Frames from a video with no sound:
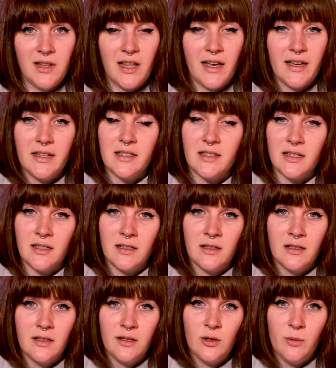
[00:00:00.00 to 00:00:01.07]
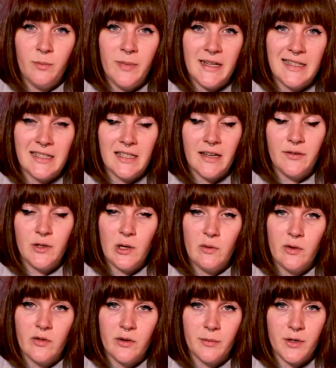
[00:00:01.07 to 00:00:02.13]
lines and little bits left
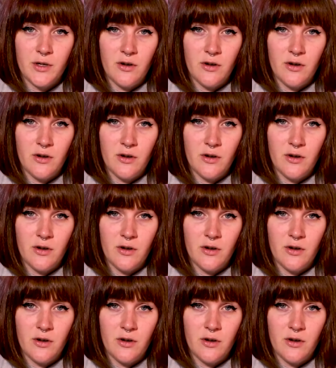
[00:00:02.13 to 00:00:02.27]
over from the